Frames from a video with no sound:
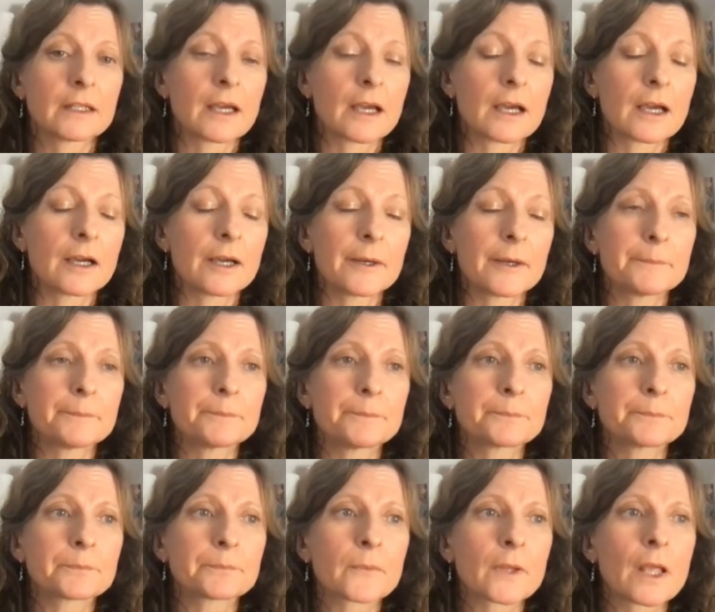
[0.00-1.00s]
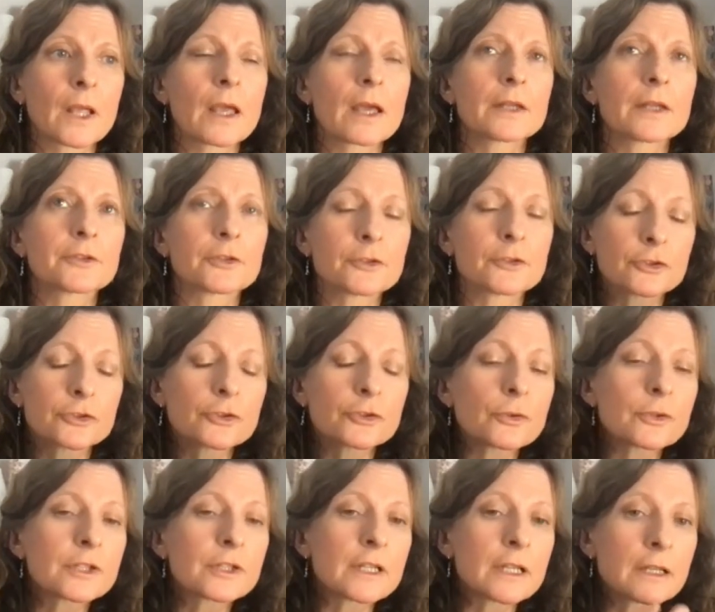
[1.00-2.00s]
So just
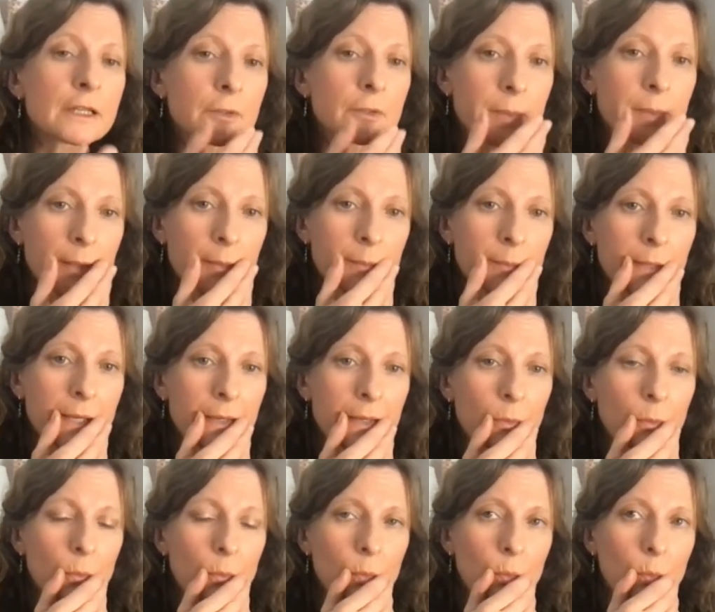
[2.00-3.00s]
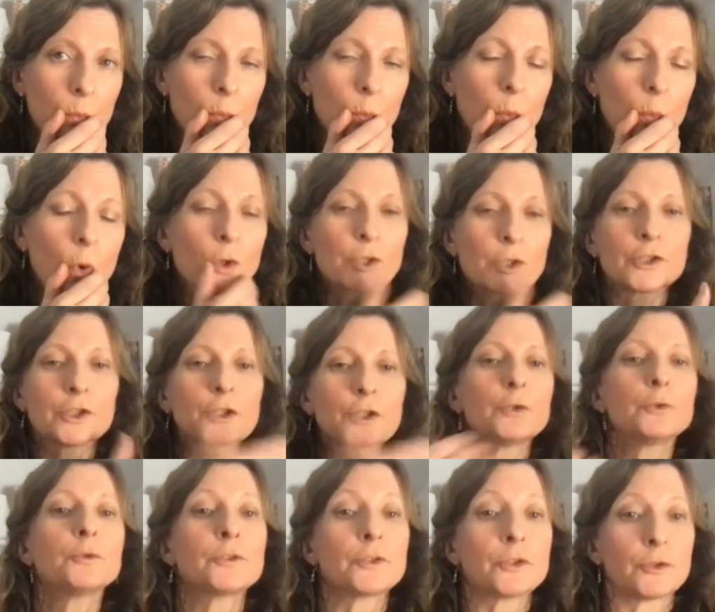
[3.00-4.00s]
talking a little bit about what
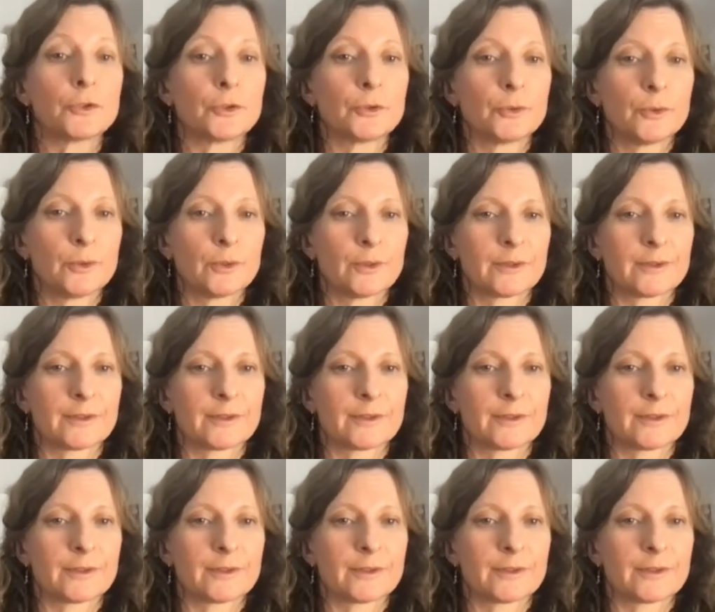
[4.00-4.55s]
you do